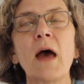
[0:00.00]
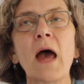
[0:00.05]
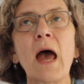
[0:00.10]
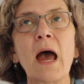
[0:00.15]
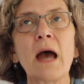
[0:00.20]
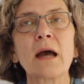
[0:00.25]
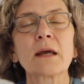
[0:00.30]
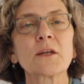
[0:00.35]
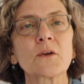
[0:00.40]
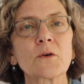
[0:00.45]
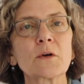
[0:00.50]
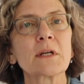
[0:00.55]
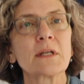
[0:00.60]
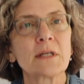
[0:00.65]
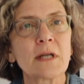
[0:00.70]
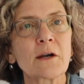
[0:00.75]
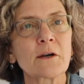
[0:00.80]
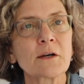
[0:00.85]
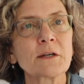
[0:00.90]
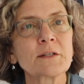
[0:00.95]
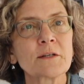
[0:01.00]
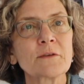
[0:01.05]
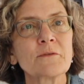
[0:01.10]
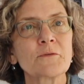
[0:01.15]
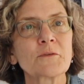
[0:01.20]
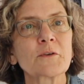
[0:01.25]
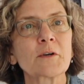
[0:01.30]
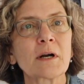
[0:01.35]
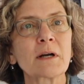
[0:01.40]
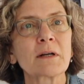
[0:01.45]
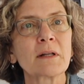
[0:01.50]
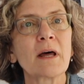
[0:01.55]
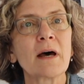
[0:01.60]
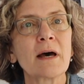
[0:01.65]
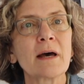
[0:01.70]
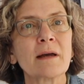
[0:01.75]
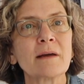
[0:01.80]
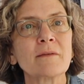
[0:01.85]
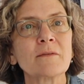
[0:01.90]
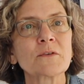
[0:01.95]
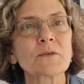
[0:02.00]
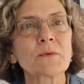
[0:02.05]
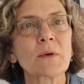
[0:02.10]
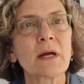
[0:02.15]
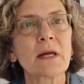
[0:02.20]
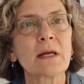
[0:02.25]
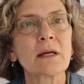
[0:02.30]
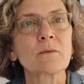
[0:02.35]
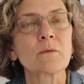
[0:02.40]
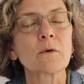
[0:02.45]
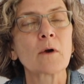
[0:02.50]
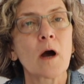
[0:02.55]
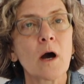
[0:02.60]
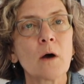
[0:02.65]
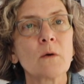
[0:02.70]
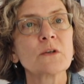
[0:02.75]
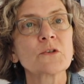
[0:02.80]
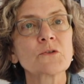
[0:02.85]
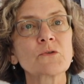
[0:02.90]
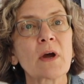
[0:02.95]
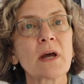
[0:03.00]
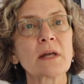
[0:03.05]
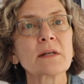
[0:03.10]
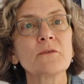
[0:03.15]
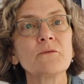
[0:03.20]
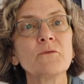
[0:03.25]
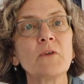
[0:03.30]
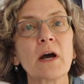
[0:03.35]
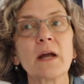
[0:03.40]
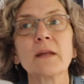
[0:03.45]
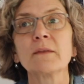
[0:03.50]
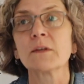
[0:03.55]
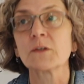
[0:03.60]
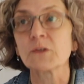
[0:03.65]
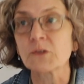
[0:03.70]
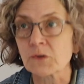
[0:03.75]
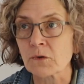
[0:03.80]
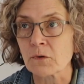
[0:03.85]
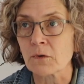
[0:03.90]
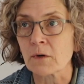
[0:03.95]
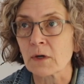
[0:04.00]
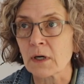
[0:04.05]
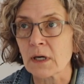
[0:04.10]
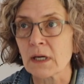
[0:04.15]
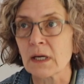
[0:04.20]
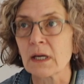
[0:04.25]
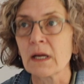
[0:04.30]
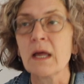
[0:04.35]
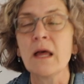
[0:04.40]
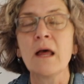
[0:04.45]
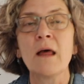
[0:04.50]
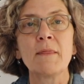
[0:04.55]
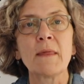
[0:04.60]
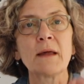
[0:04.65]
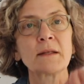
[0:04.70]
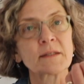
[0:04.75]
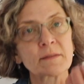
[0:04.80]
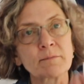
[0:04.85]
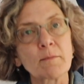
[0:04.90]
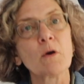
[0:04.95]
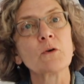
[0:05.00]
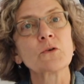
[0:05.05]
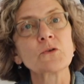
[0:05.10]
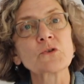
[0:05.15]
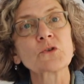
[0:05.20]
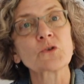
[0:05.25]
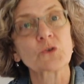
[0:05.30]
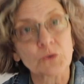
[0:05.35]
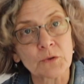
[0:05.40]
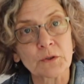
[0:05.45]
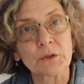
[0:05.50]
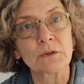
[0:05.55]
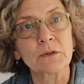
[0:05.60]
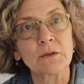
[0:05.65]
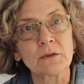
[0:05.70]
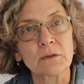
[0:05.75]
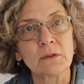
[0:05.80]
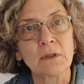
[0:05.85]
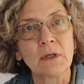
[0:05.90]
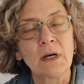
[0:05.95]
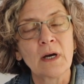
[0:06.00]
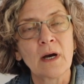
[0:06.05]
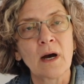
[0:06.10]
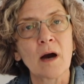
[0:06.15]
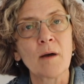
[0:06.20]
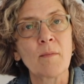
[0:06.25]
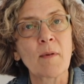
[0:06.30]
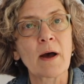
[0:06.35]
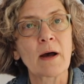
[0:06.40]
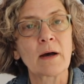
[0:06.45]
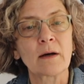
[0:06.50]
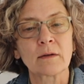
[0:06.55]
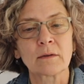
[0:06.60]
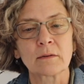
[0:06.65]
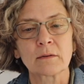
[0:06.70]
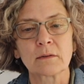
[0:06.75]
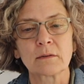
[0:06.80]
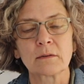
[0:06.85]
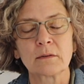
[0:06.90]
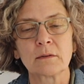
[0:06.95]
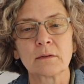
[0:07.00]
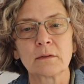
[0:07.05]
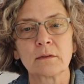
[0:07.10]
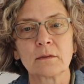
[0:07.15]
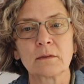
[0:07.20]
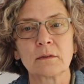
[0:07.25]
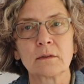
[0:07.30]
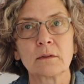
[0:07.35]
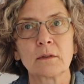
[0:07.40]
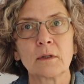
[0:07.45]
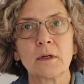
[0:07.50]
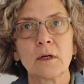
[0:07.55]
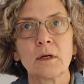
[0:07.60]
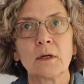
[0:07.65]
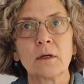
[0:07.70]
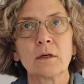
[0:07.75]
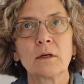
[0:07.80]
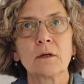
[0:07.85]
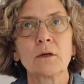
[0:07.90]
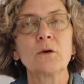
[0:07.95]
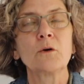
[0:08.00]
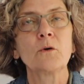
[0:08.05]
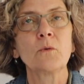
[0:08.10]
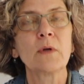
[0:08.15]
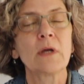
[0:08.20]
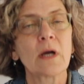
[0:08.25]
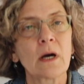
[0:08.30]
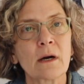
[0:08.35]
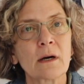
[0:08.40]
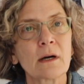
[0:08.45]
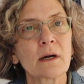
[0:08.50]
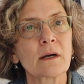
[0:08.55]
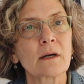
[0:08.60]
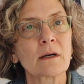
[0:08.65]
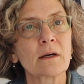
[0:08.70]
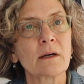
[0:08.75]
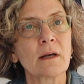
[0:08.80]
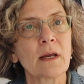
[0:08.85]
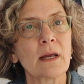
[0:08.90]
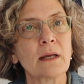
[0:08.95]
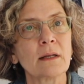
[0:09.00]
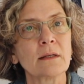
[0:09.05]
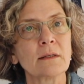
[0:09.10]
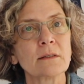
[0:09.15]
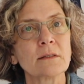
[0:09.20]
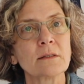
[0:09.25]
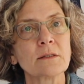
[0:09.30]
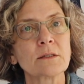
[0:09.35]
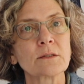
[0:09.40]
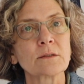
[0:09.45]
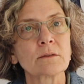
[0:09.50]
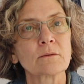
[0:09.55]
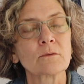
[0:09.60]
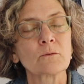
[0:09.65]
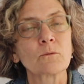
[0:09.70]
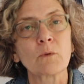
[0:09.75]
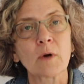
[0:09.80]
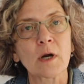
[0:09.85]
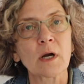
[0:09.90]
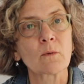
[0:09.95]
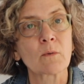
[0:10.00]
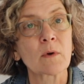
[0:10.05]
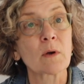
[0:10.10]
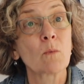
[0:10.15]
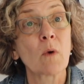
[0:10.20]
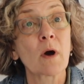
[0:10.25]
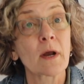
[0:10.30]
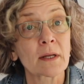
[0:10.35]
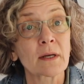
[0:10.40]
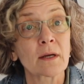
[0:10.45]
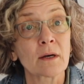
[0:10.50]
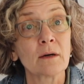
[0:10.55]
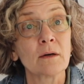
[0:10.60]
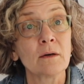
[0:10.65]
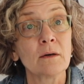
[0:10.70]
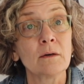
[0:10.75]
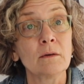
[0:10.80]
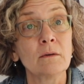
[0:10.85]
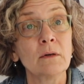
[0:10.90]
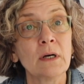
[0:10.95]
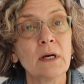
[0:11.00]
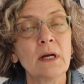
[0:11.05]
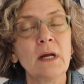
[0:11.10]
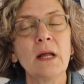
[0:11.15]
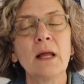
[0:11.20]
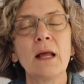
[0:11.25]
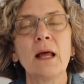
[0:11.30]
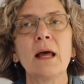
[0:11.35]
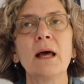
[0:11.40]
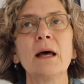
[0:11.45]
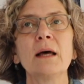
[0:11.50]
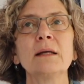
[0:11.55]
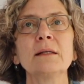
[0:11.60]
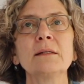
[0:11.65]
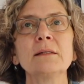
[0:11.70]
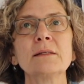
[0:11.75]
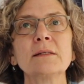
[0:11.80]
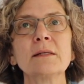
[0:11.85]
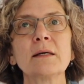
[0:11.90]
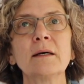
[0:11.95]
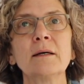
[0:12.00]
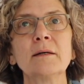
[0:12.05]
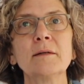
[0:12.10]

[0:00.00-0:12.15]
accurate narrative for our lives, right? We're always trying to find the story that's most true about who we are and where we want to go. And